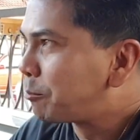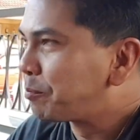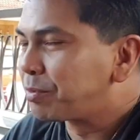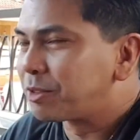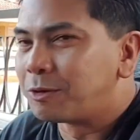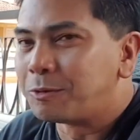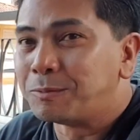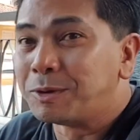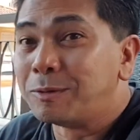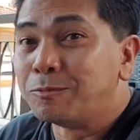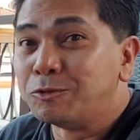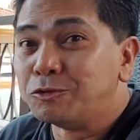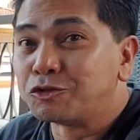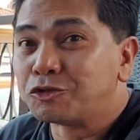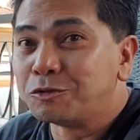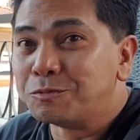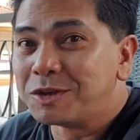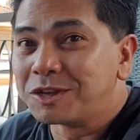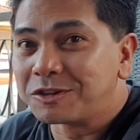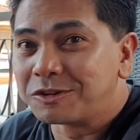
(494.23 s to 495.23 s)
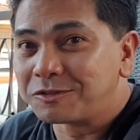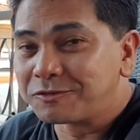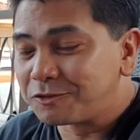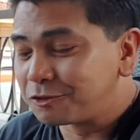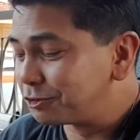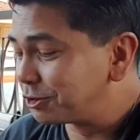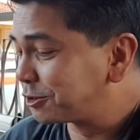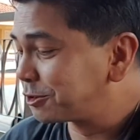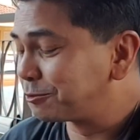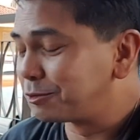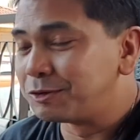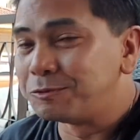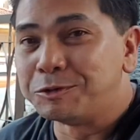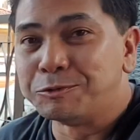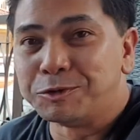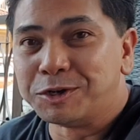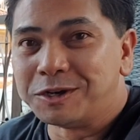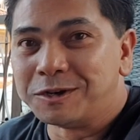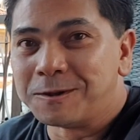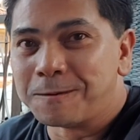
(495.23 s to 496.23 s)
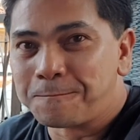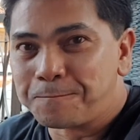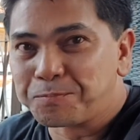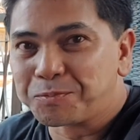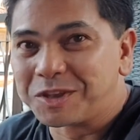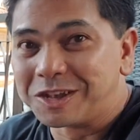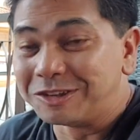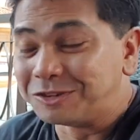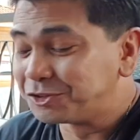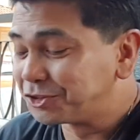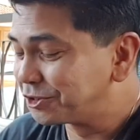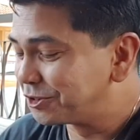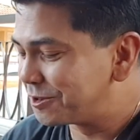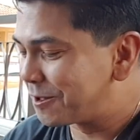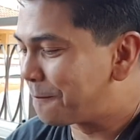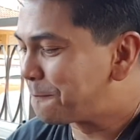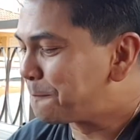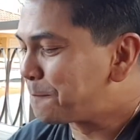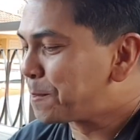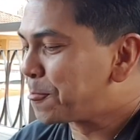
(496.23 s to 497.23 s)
My mom used to make it for us when we were kids, you know.